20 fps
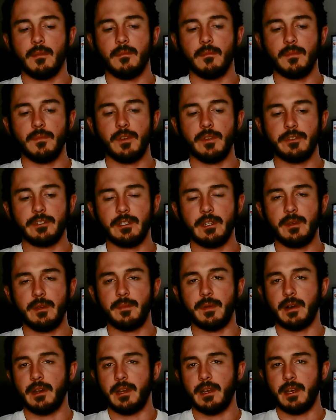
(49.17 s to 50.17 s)
usually
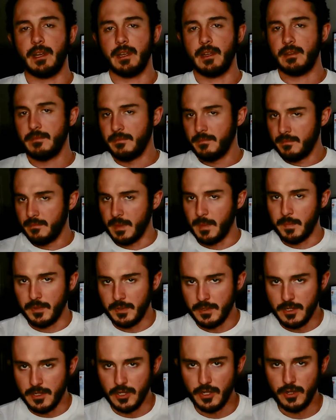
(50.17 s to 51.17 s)
by people
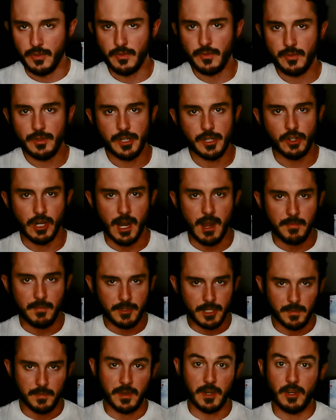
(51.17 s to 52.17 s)
new to
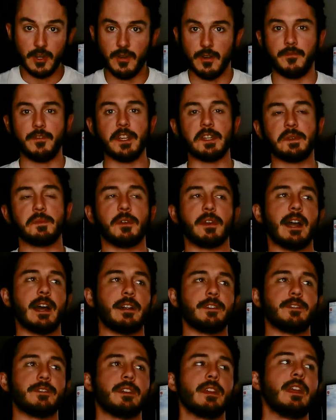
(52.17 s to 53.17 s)
dropshipping, new to Facebook
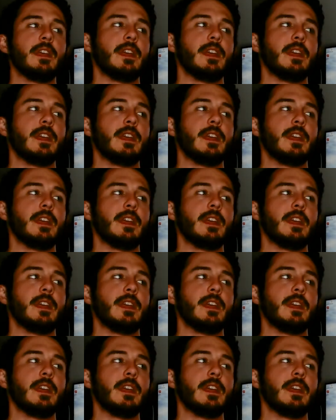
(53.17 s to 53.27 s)
ads